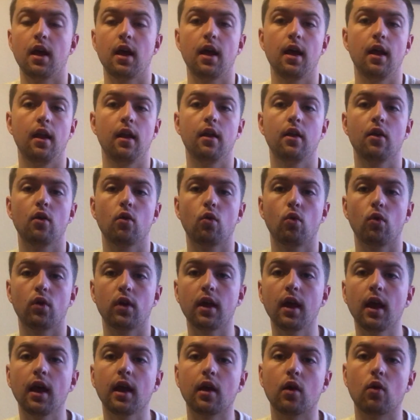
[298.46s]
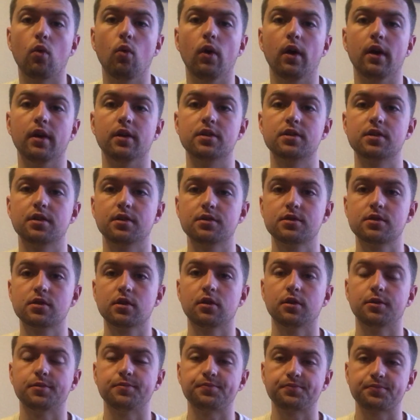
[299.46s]
and organic ways.
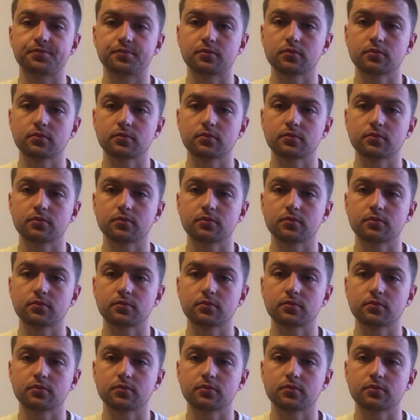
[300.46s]
So